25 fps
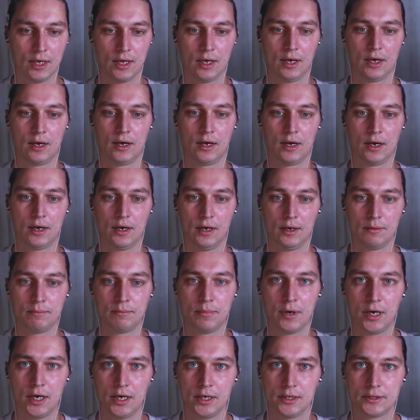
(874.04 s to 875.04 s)

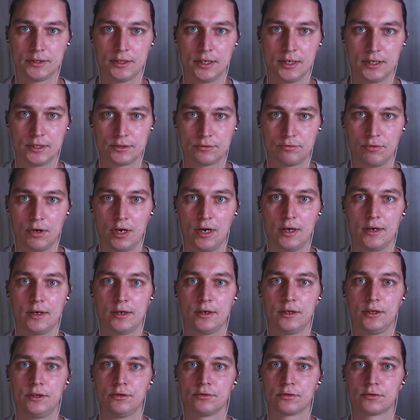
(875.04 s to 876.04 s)
but it's
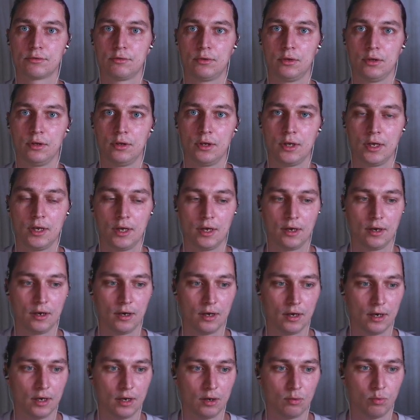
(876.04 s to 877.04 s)
really useful
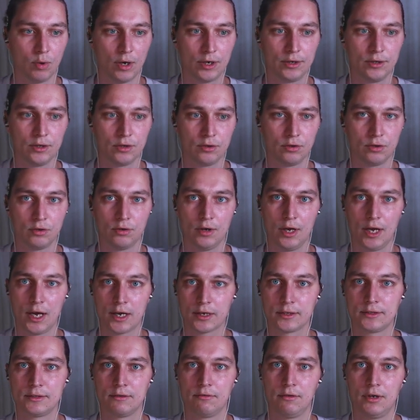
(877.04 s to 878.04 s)
when you
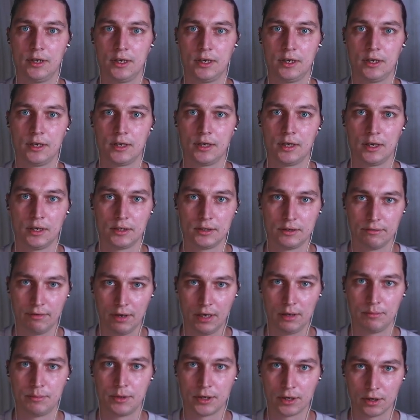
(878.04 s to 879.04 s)
actively
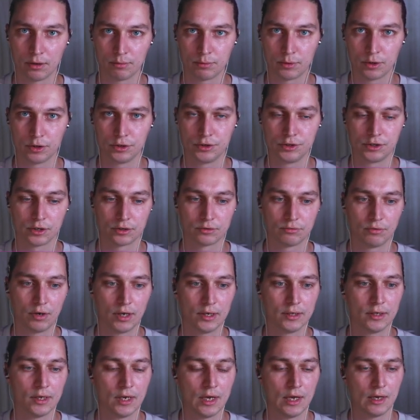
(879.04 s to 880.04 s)
developing your project,
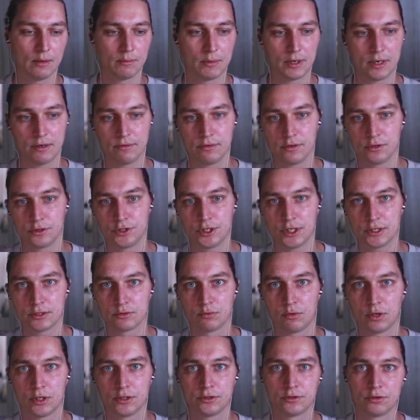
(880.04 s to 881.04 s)
right? But if you just
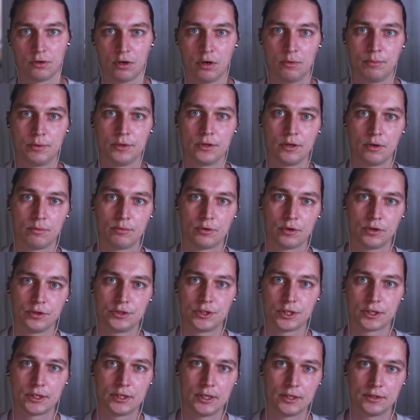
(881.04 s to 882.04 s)
want to open your
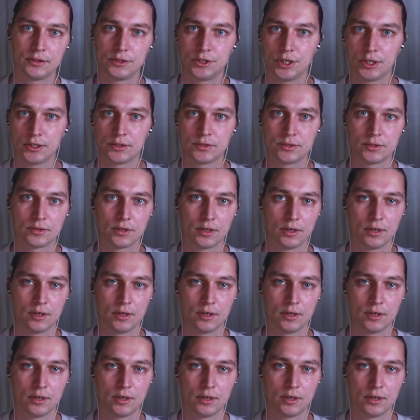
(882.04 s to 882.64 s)
project and just